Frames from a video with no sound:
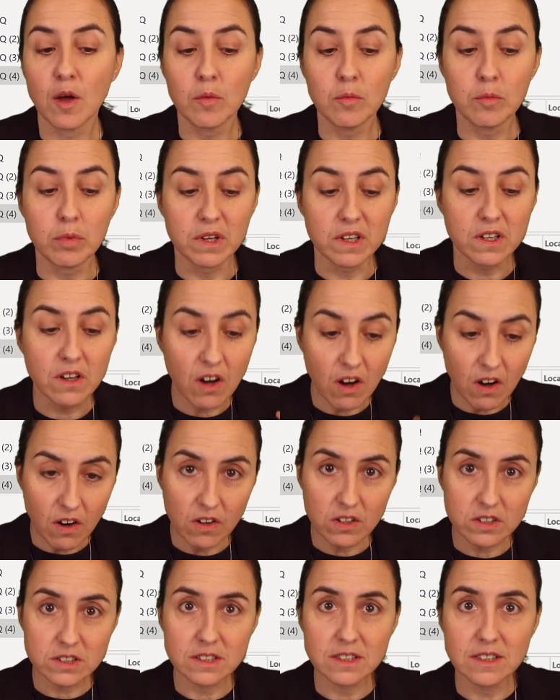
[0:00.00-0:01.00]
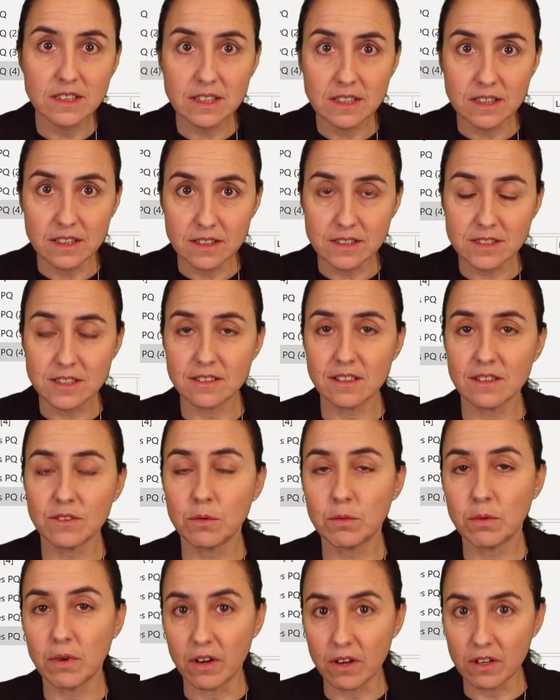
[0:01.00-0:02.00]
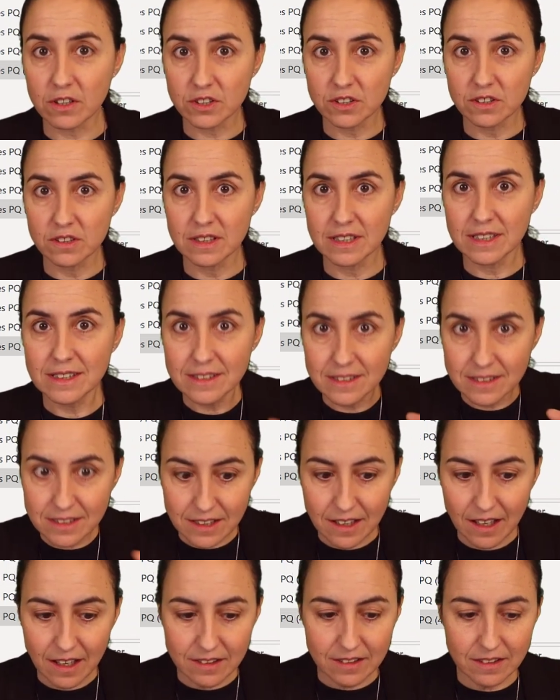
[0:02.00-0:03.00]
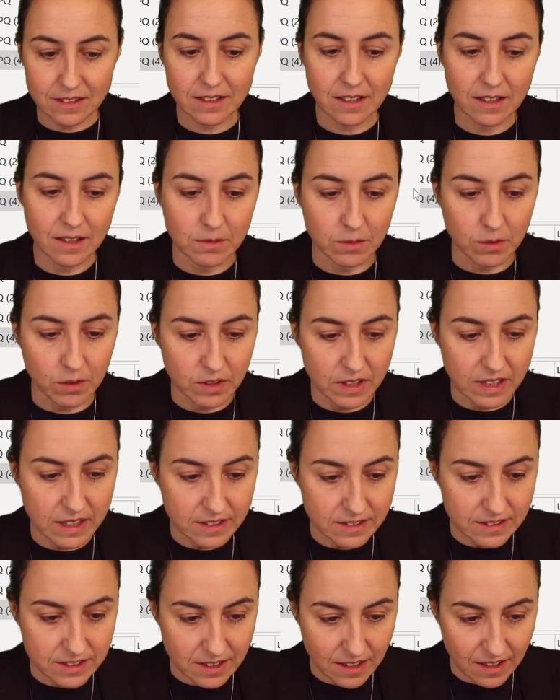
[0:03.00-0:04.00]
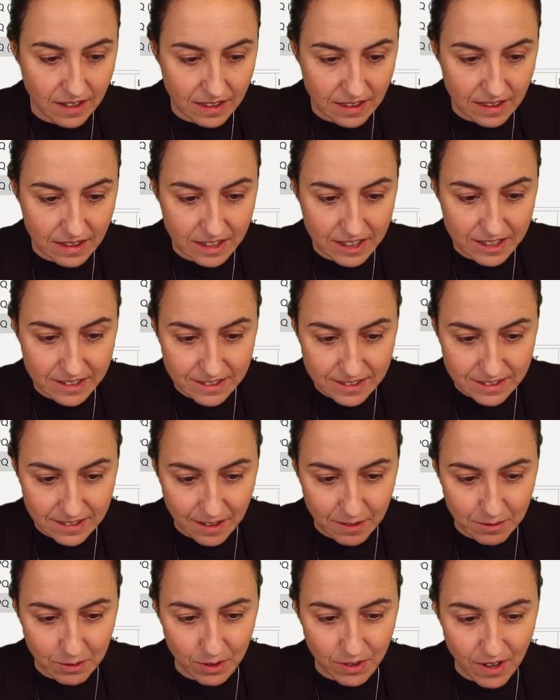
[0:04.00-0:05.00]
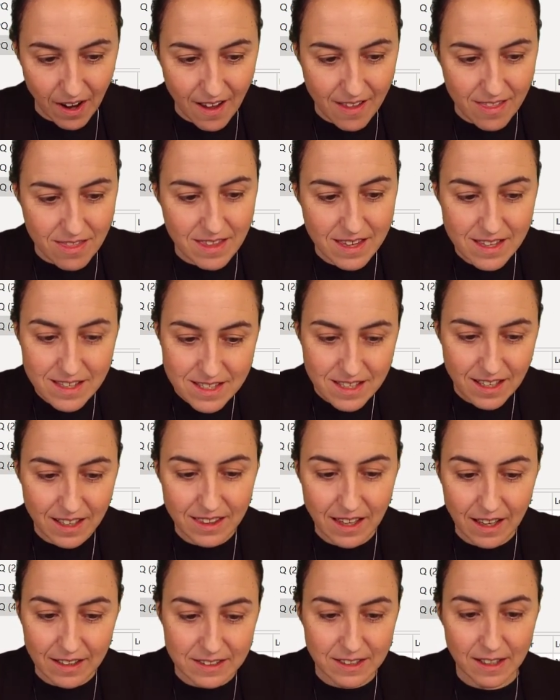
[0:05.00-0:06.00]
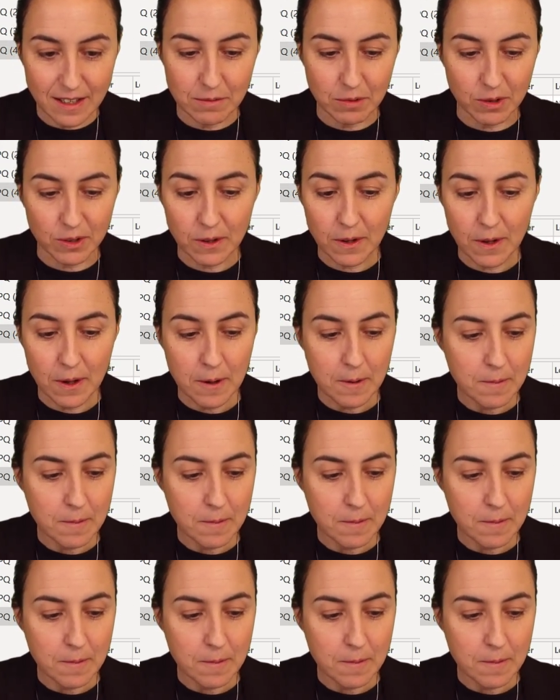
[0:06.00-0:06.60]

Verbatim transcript: because each works inside the table, inside this table, and inside that table,